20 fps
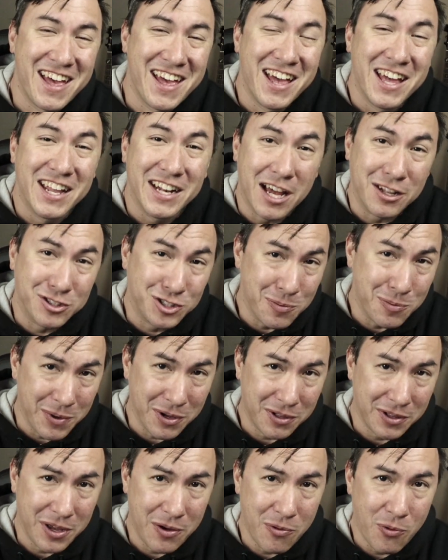Now,
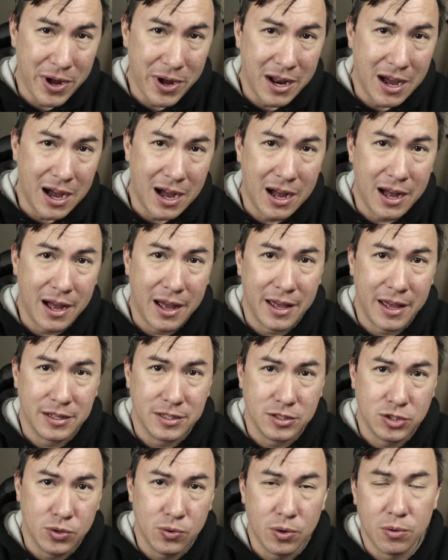typically, when I
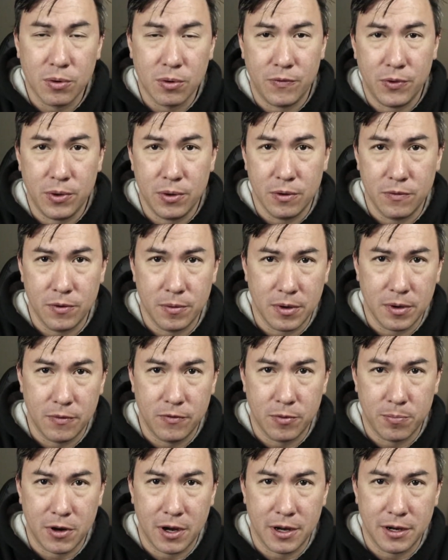do a review of a
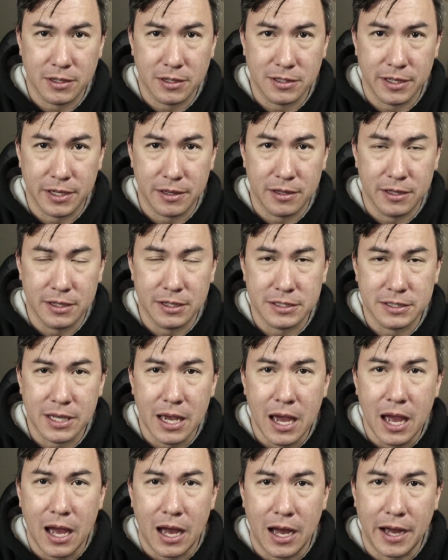product like this,
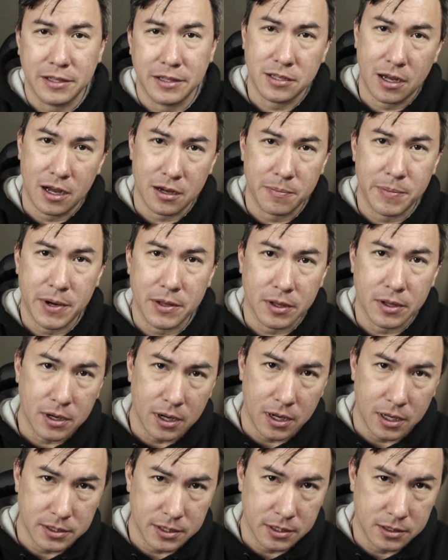I talk about the
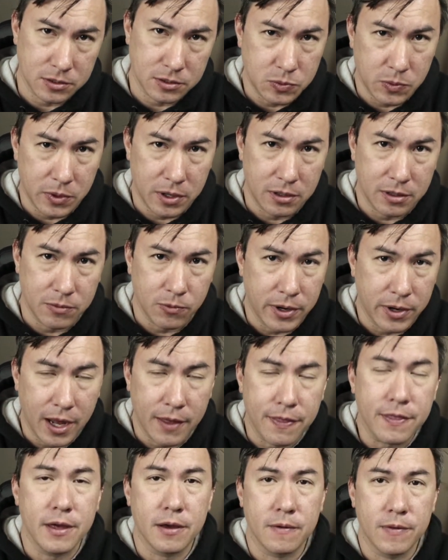content as well and what I
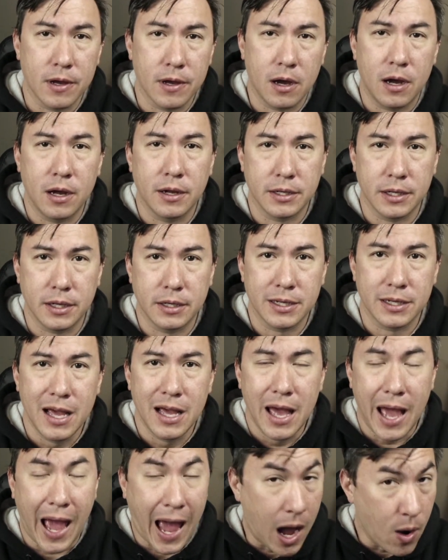think of the content.
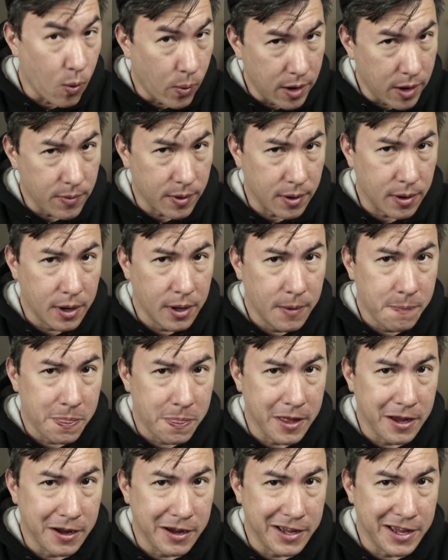However,
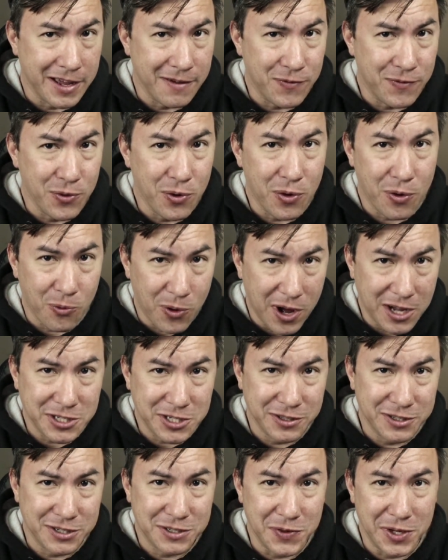if you are watching
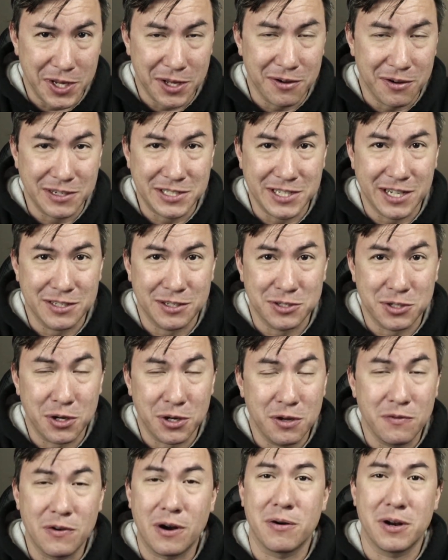this video, chances are
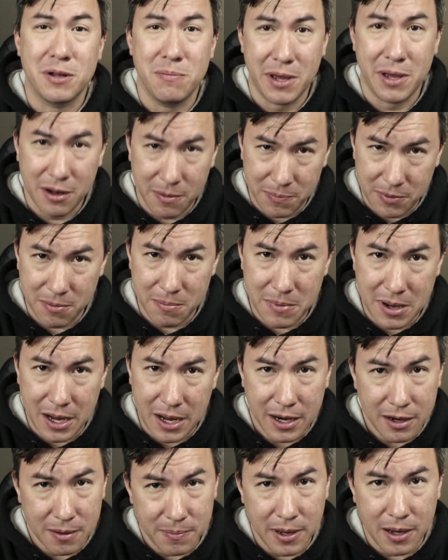you've already made up your
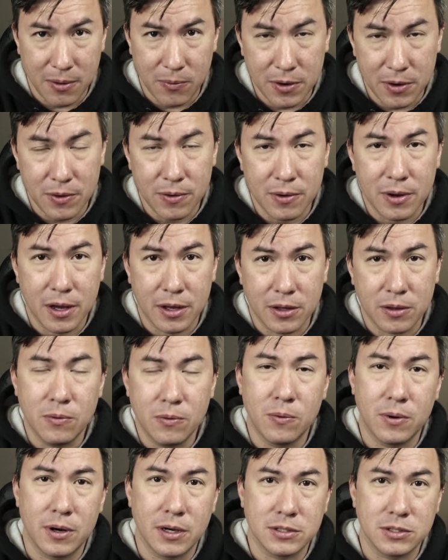mind about whether or not you
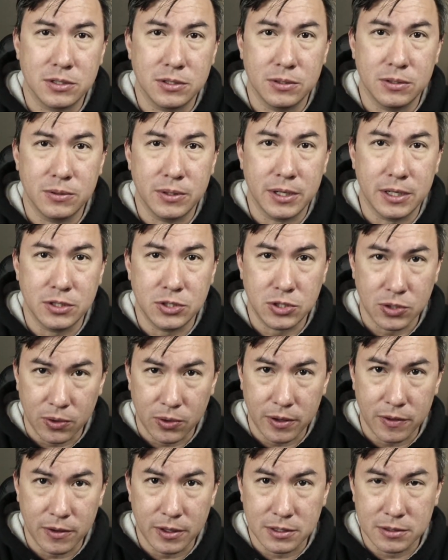want to enjoy
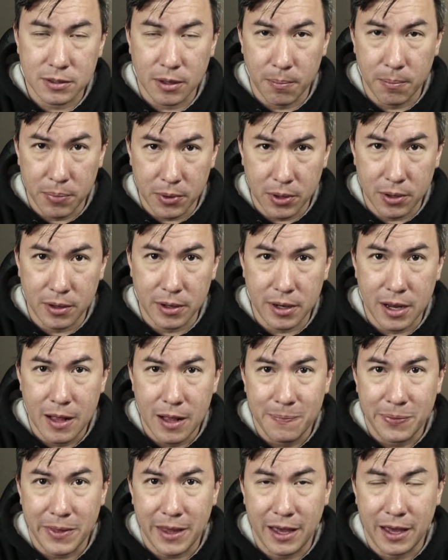this book.
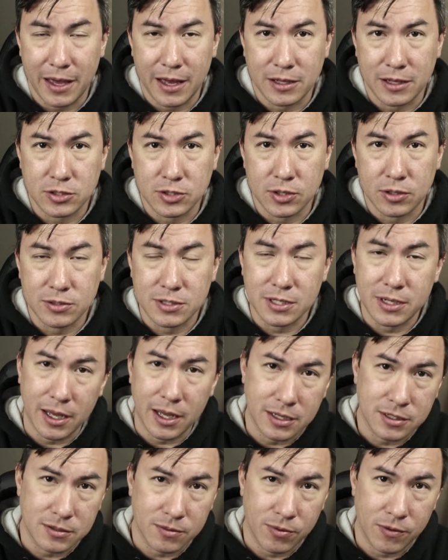And so
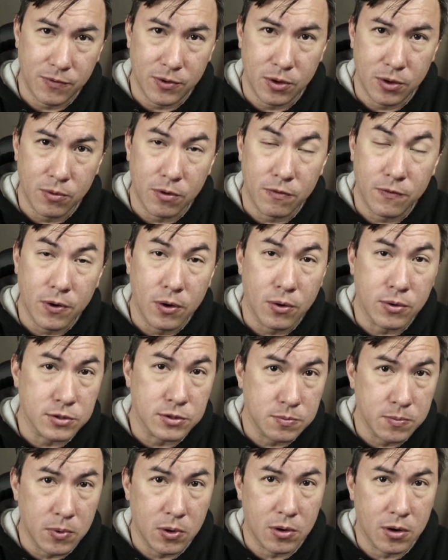today's review will
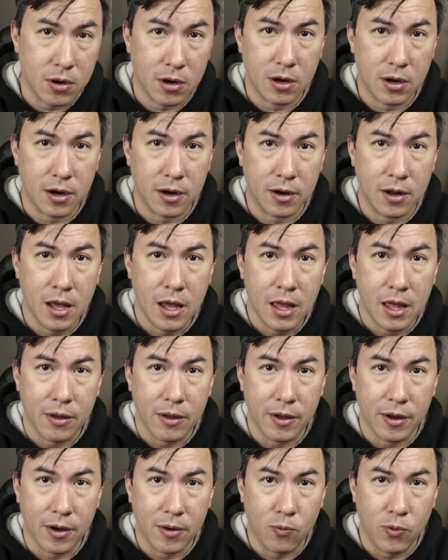focus more on
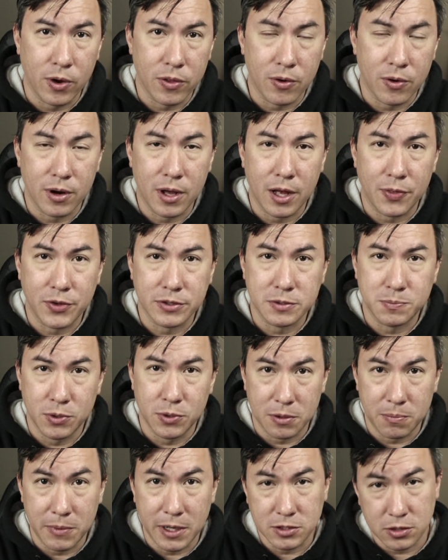whether or not this
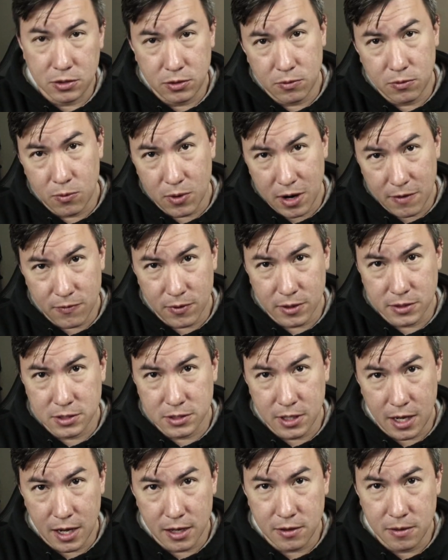book makes a good reference
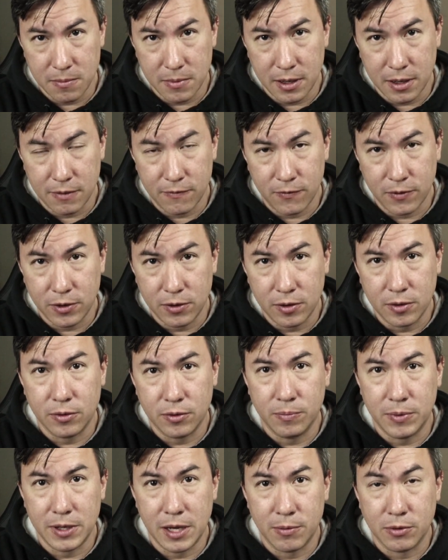document for you to
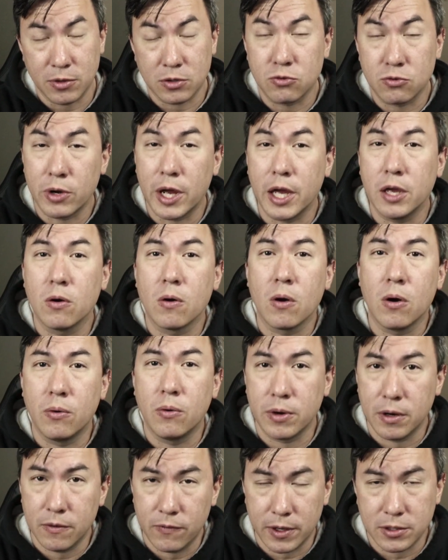be able to create your own
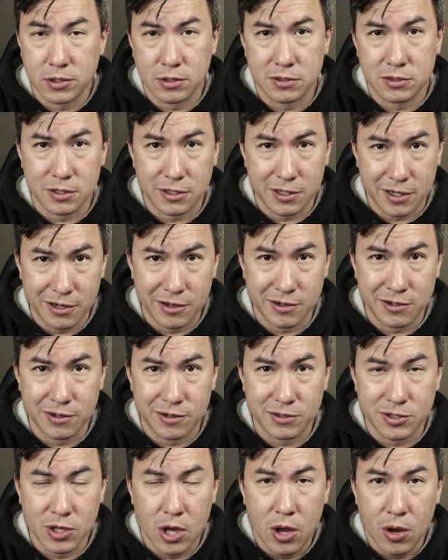adventures and
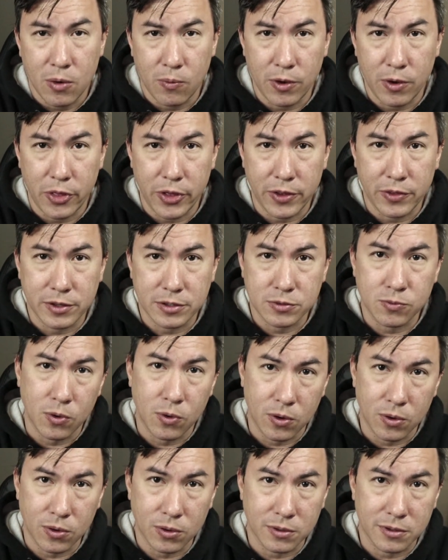characters within this
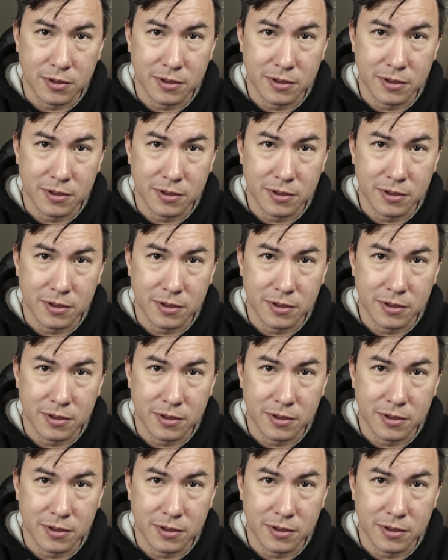world.